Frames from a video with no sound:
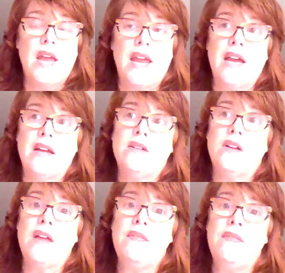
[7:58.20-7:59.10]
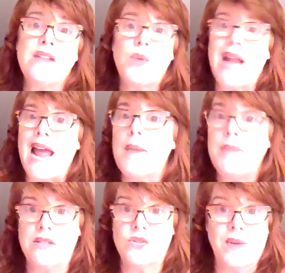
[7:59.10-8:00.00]
And and that's what
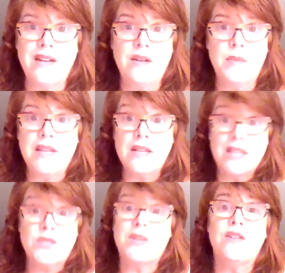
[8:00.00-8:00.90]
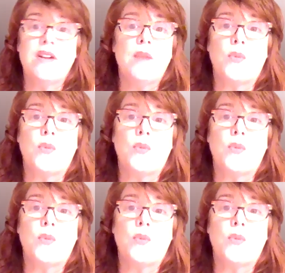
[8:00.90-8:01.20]
happens, right? I mean that that's what the internet